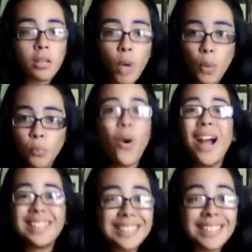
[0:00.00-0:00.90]

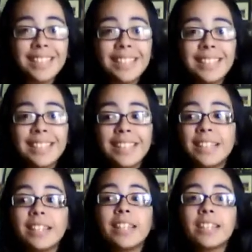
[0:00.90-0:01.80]
What?
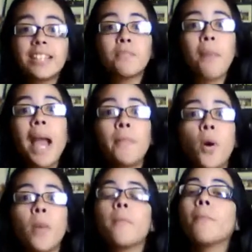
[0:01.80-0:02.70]
This is my
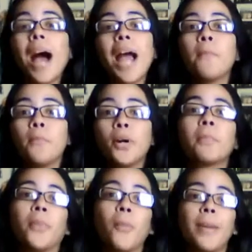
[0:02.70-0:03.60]
moment, my book
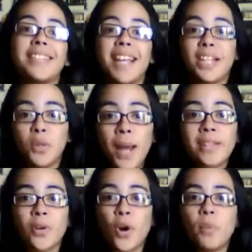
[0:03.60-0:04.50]
moment, and you had
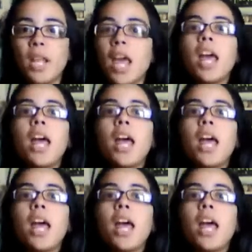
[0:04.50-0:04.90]
to open it?"